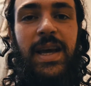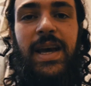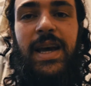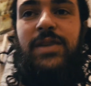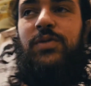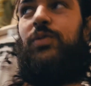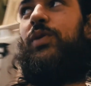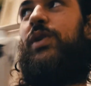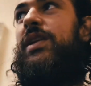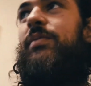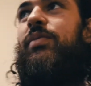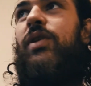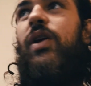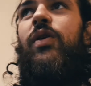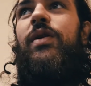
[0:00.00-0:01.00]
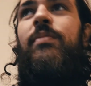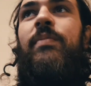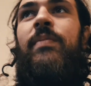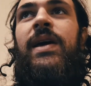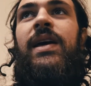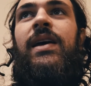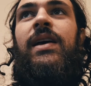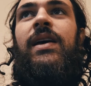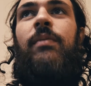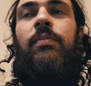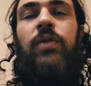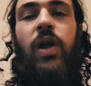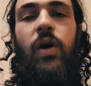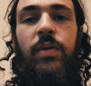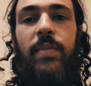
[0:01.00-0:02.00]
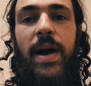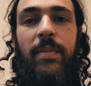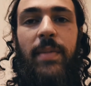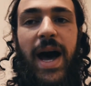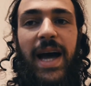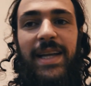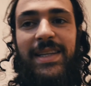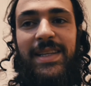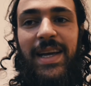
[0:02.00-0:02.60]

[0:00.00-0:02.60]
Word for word: It's really blowing me, blowing my mind